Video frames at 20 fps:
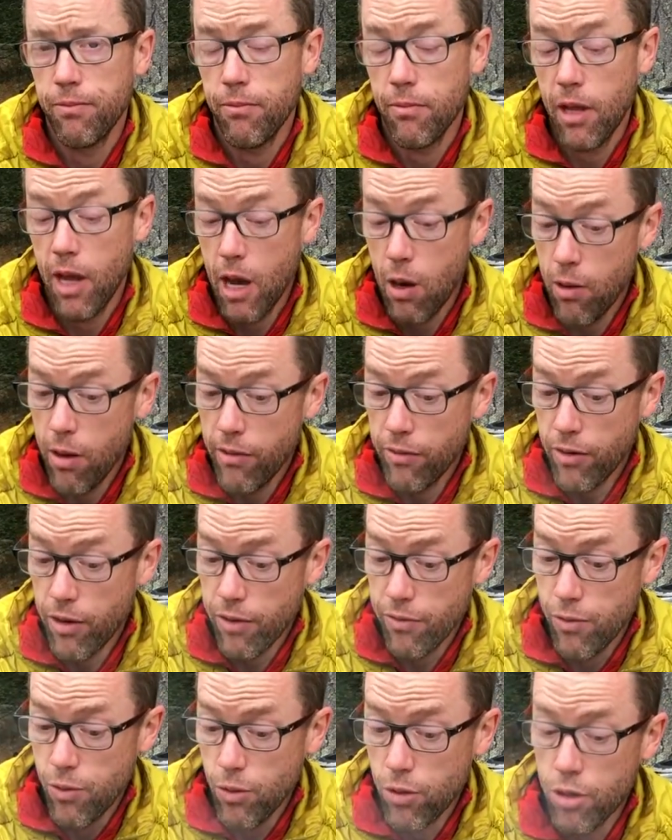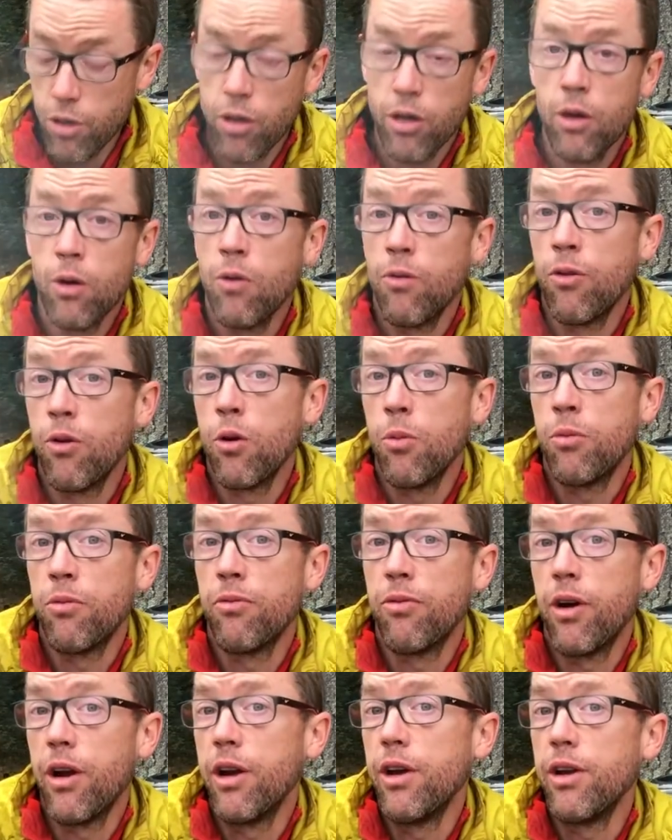However, if you were cooking over an open
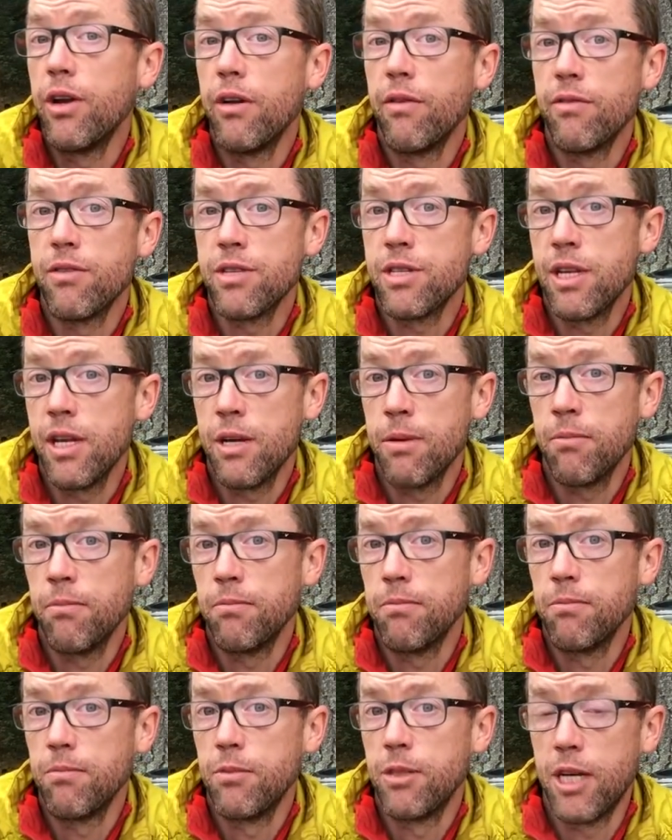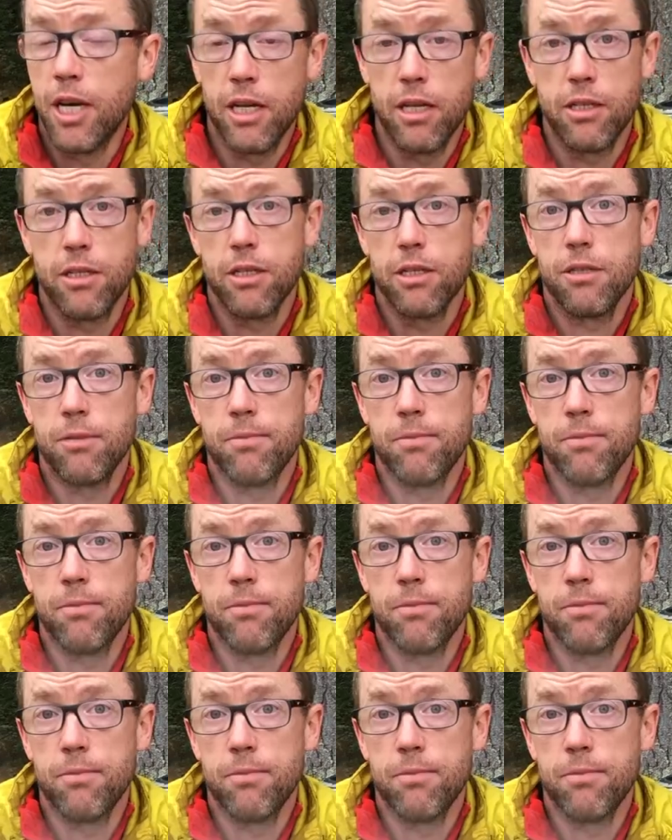fire, you'd have the same challenges.